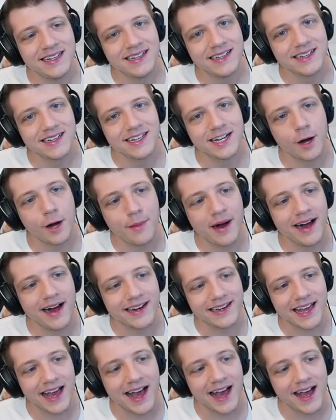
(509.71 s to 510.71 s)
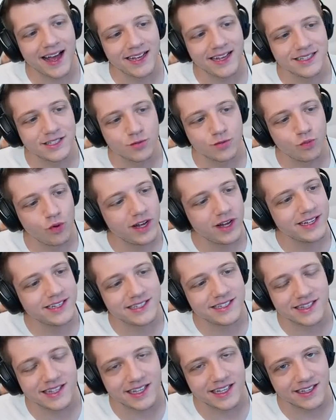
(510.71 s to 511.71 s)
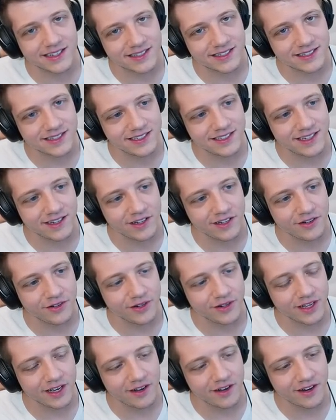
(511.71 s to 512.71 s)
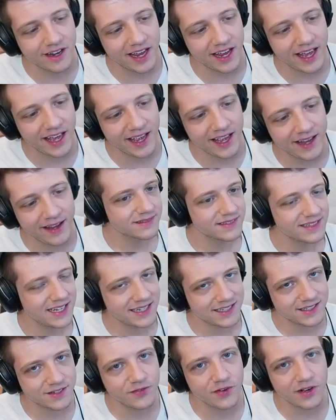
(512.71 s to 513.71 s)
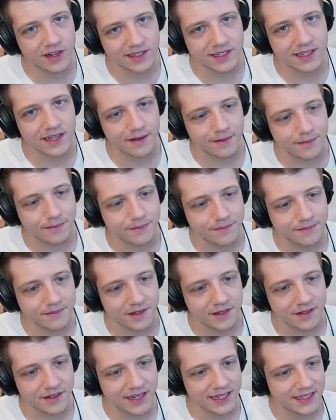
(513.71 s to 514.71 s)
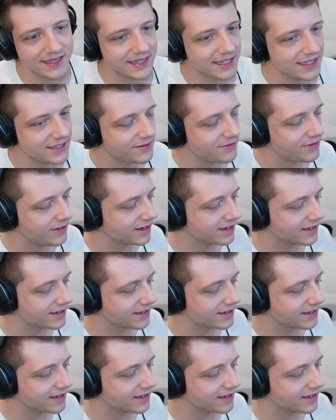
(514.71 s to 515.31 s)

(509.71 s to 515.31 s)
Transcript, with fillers: Come on, guys. What is this, dude? Okay, that's fucked up. All right, that's fucked